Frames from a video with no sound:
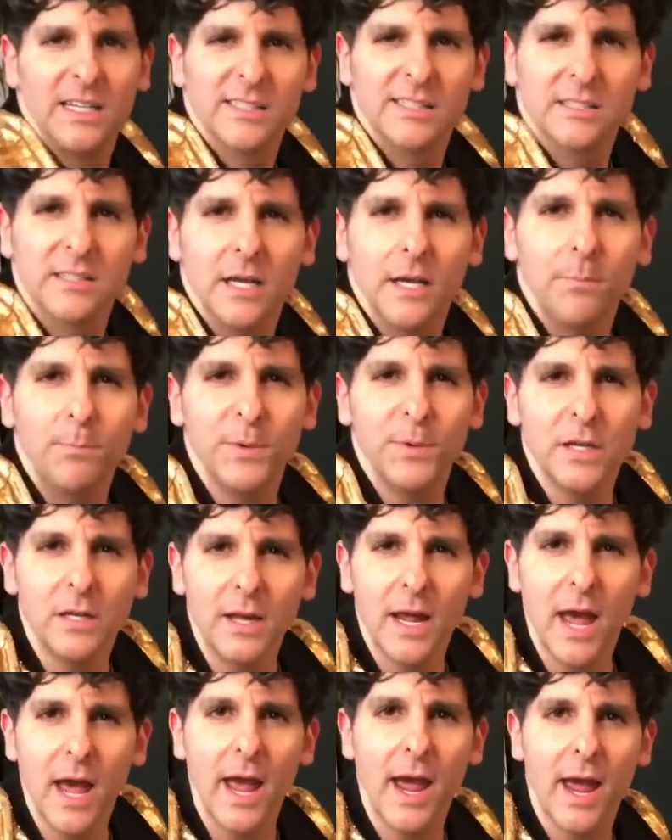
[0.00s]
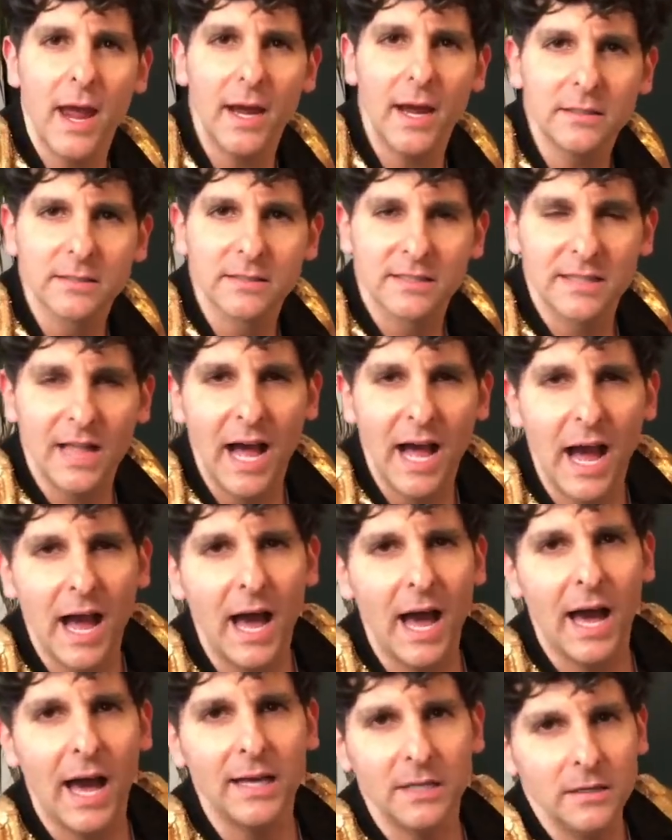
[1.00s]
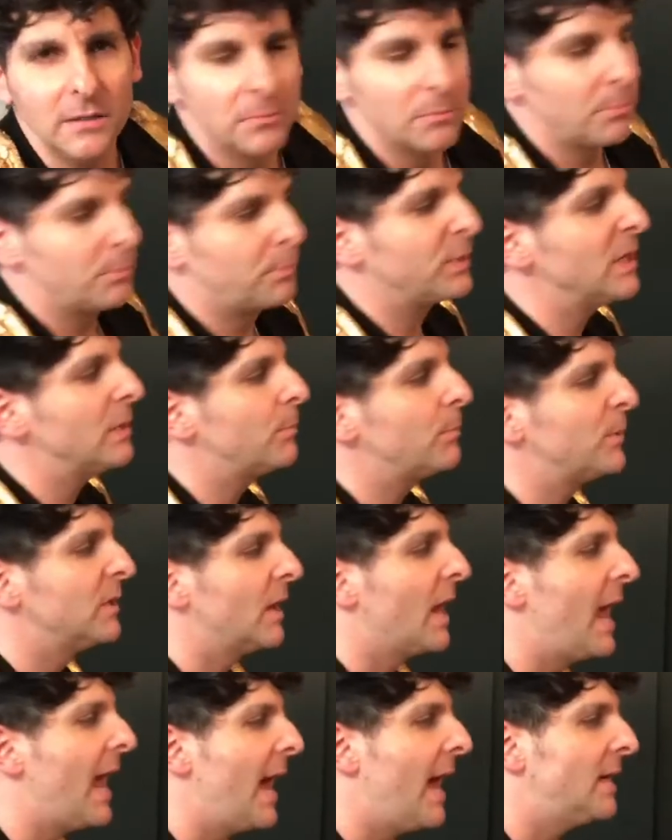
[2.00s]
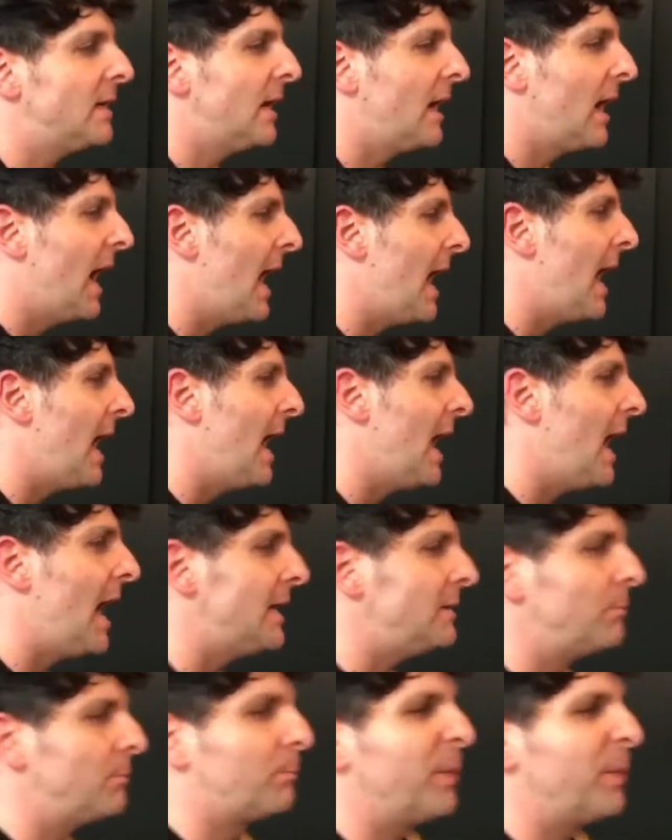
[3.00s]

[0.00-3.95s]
Slipping and a slide, peeping at a high.